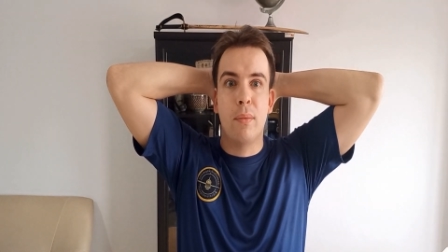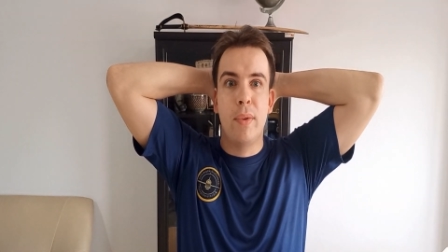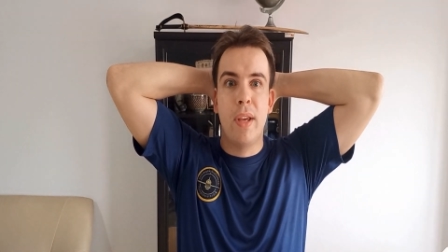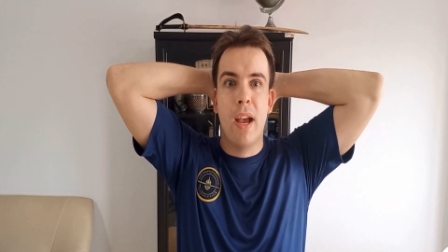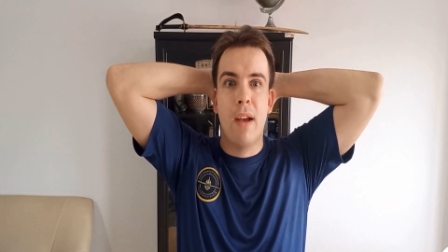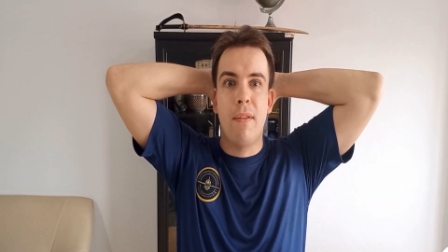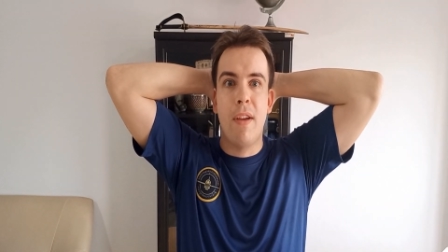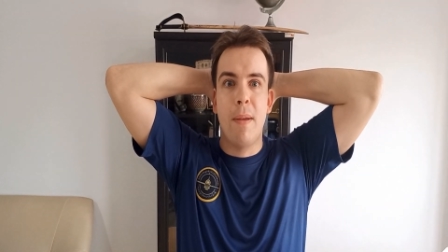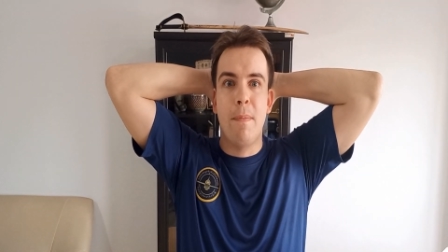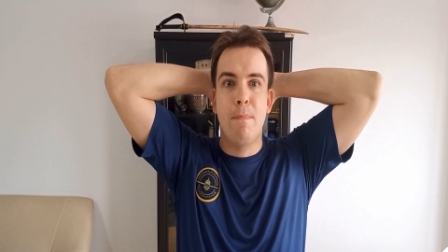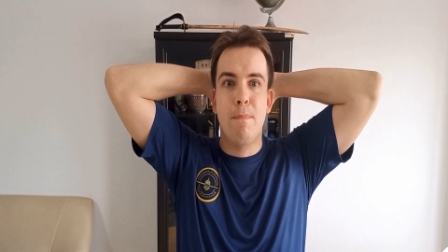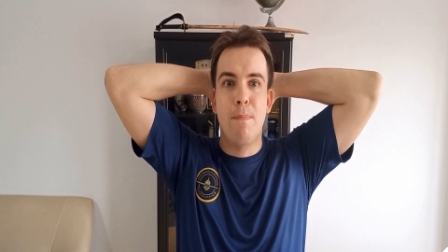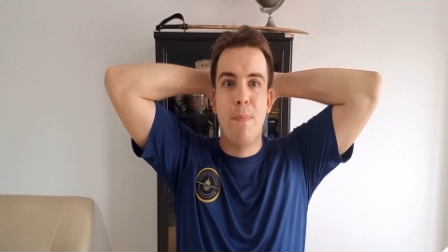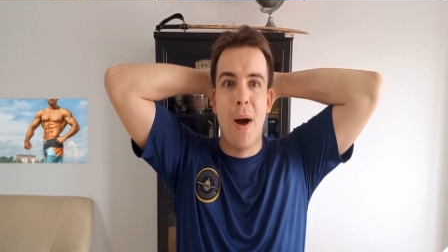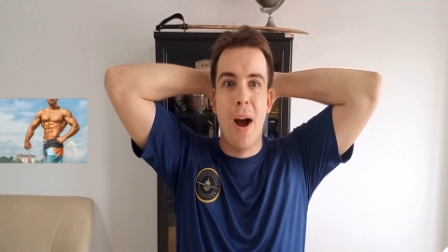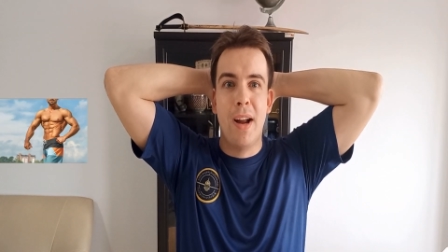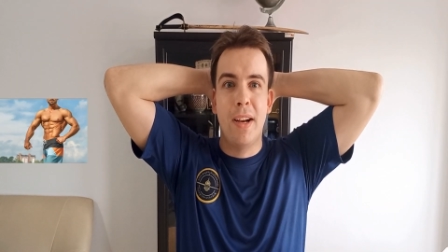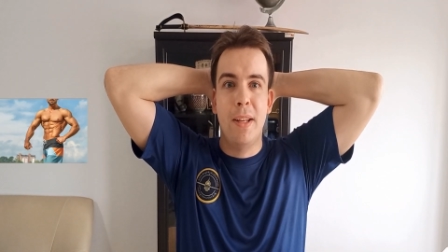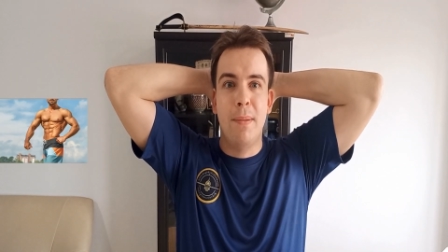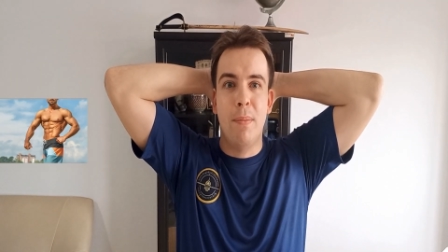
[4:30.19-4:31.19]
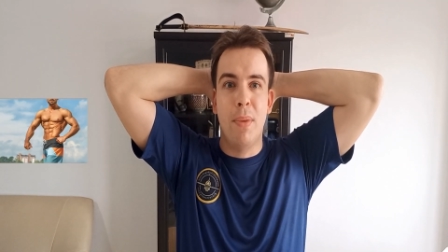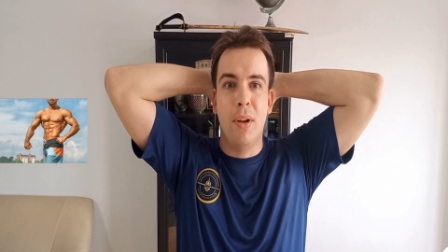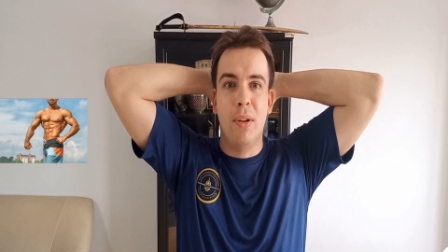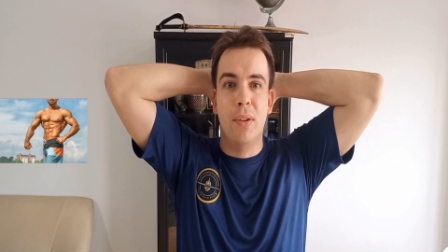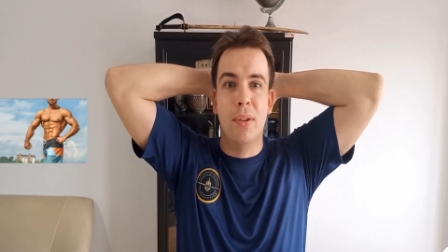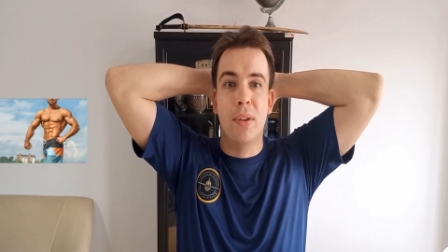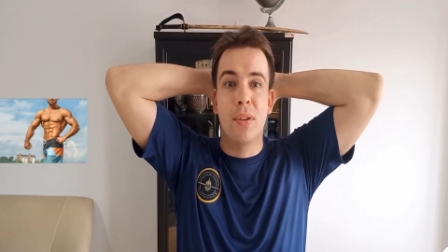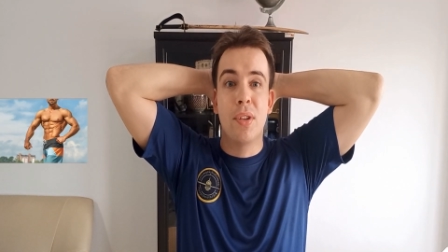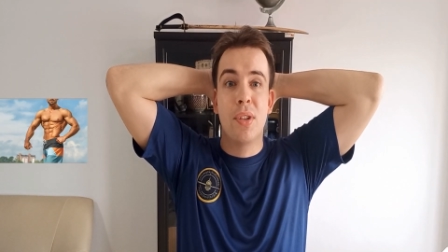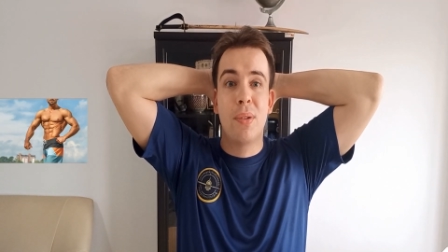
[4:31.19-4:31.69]
We have a
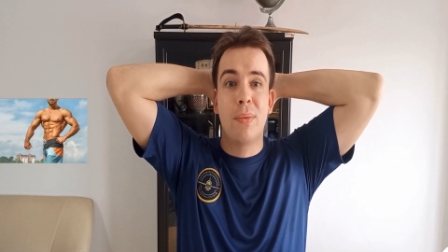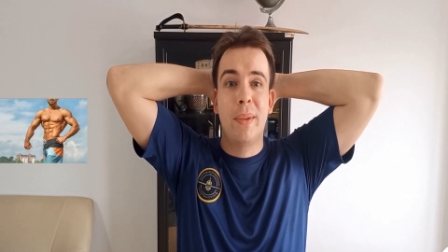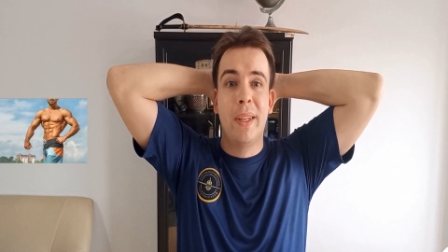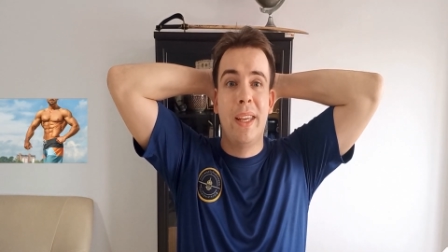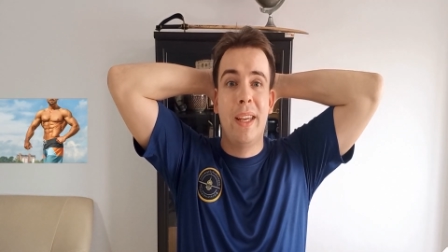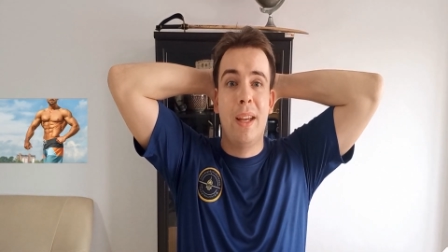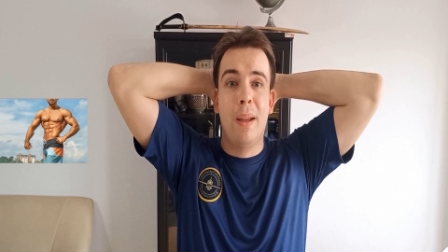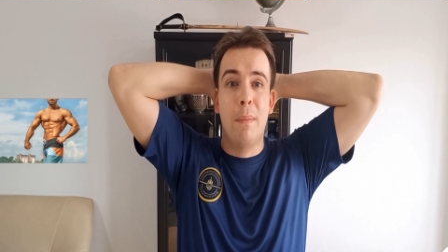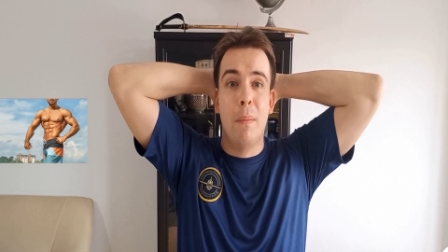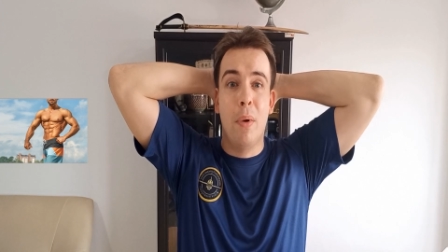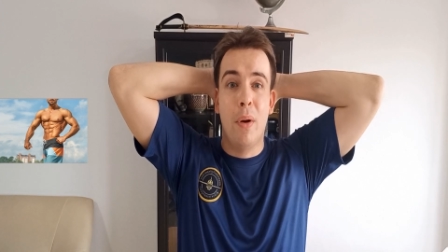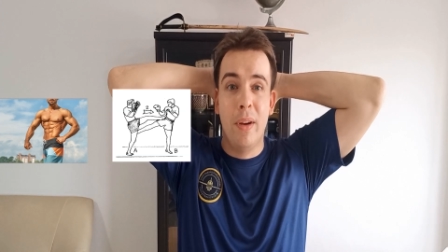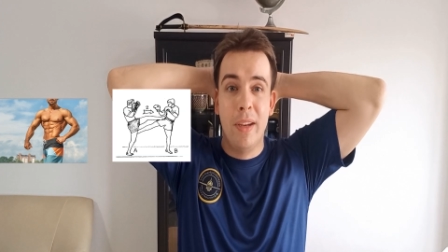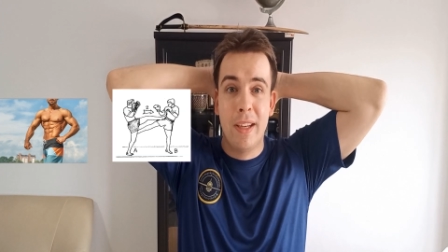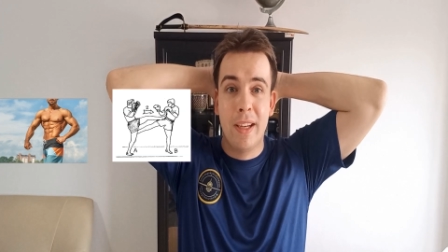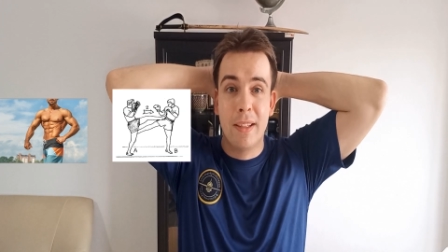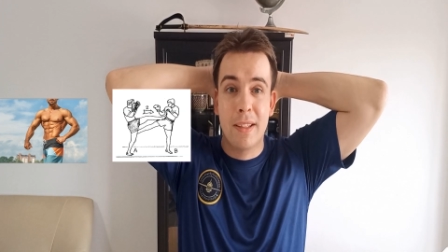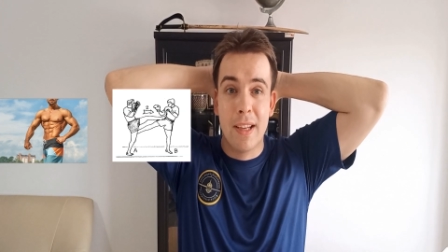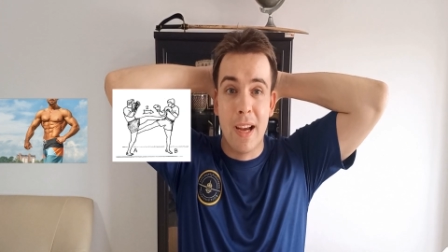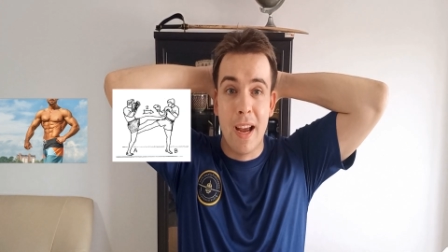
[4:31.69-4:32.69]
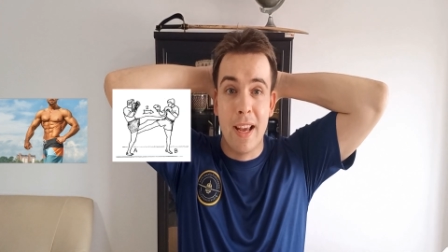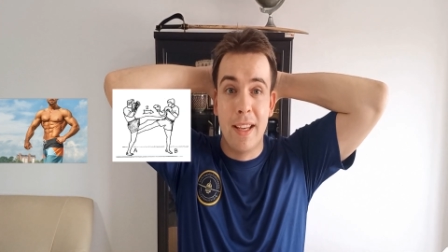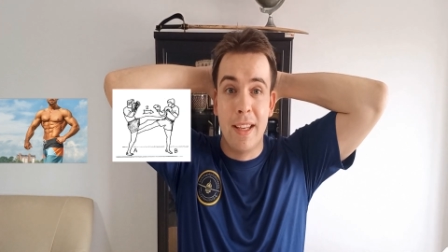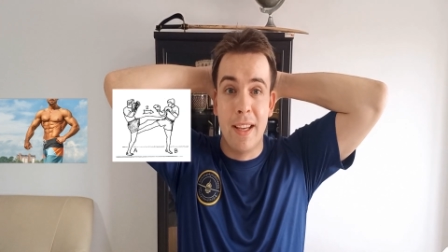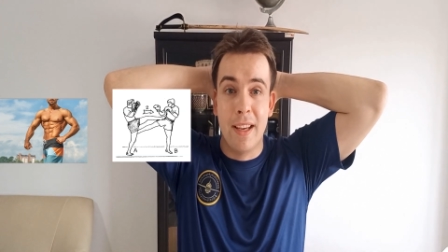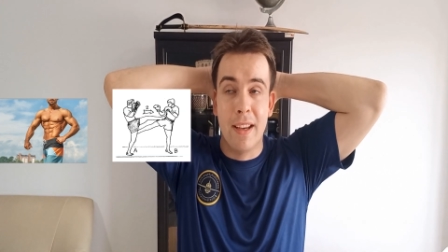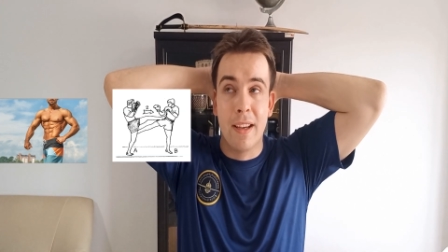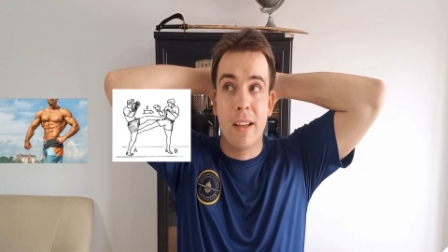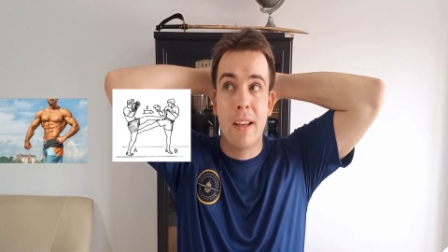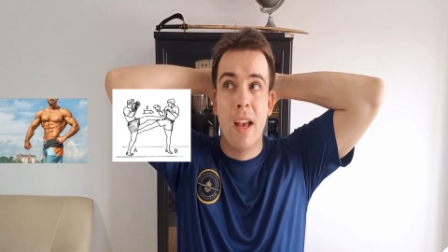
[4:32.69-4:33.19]
bodybuilder swinging a Muay Thai
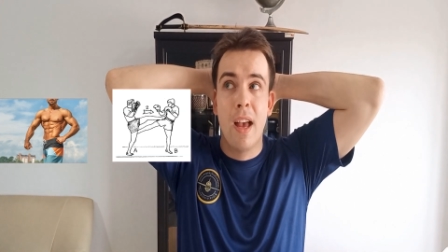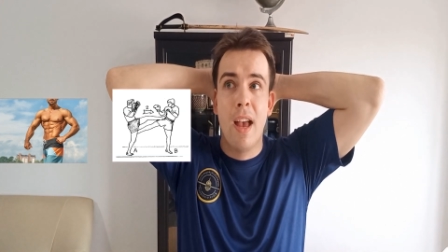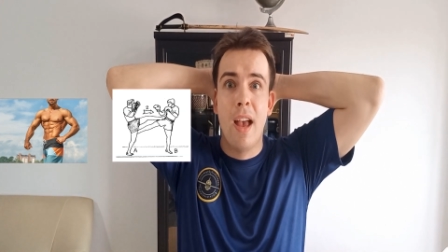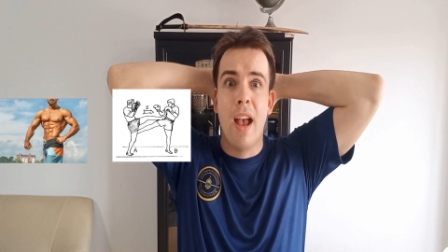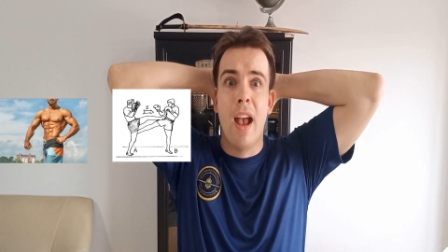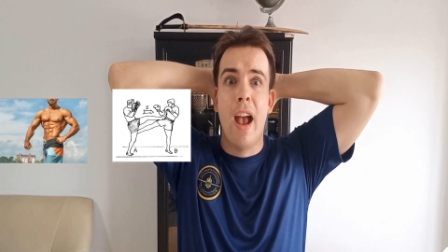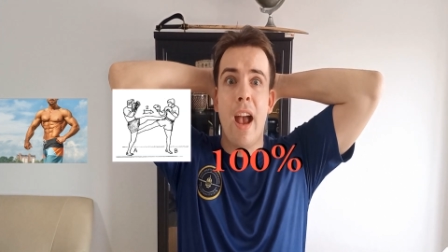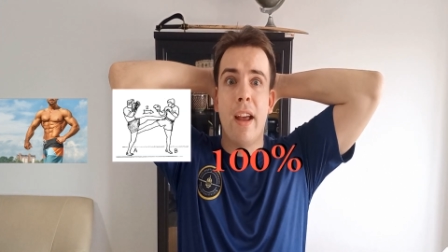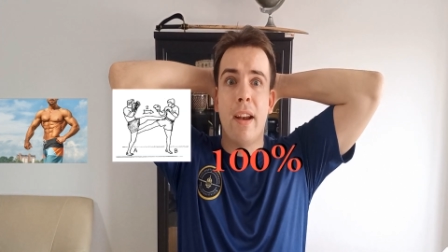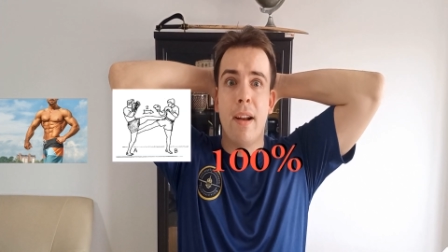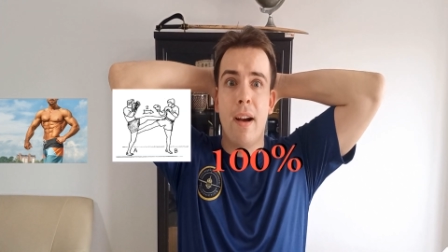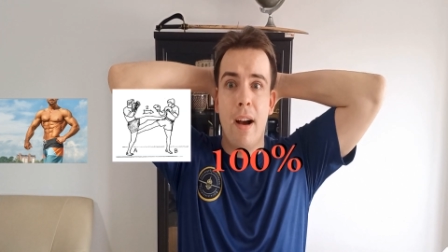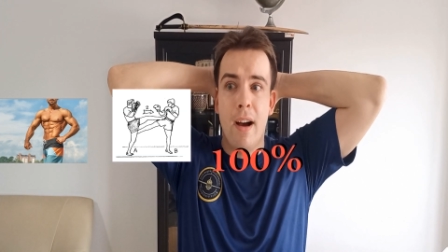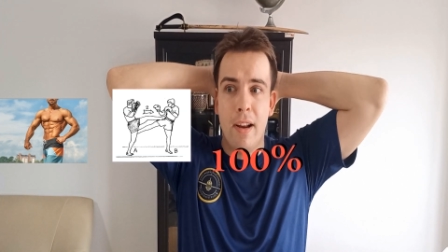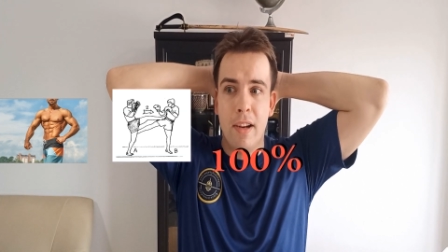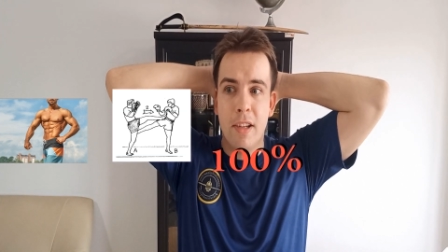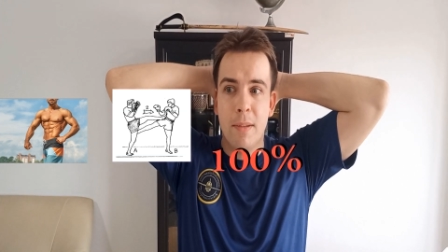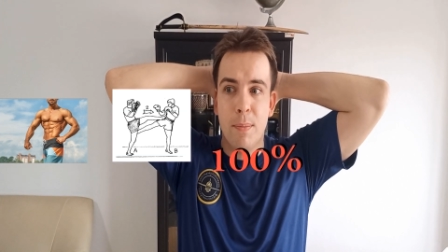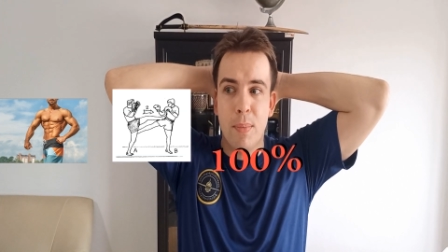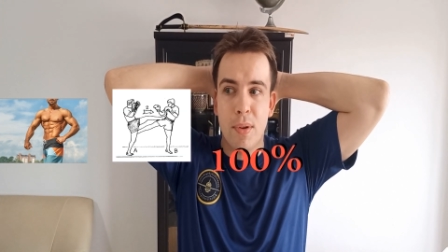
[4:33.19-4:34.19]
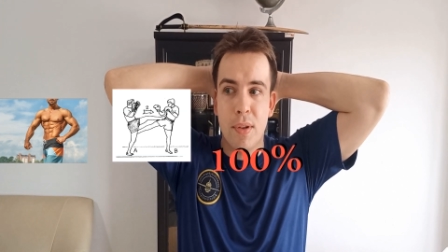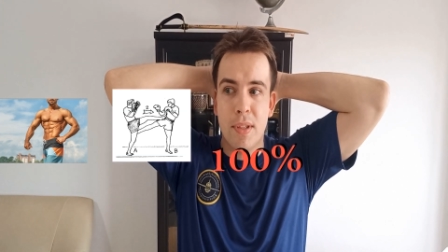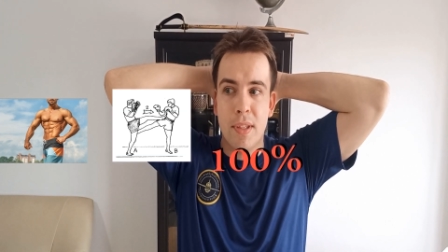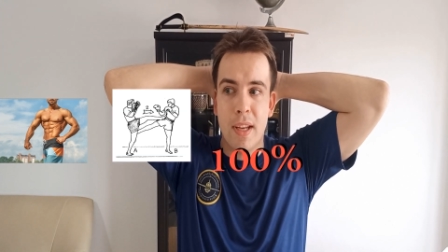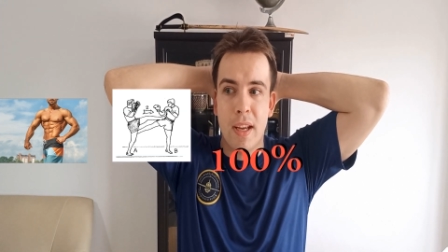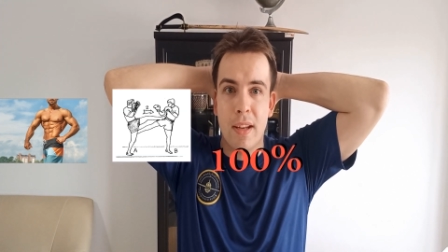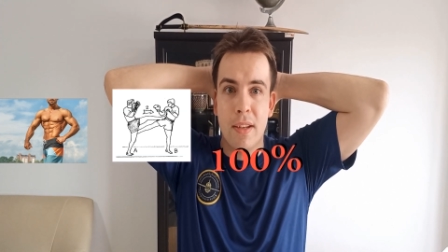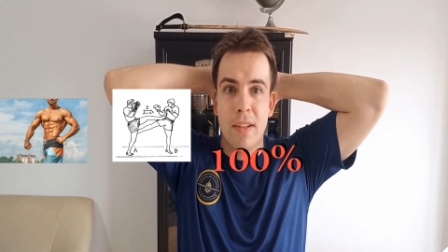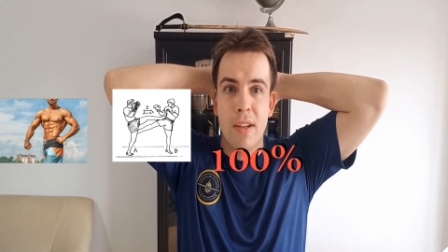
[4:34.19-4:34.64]
kick at 100%,